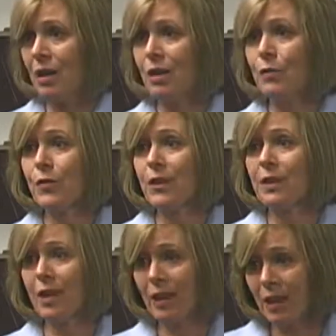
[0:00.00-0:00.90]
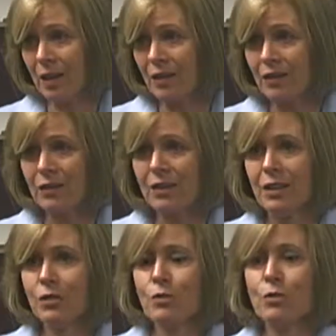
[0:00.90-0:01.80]
If they can't,
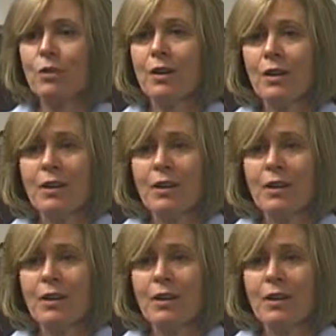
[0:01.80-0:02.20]
either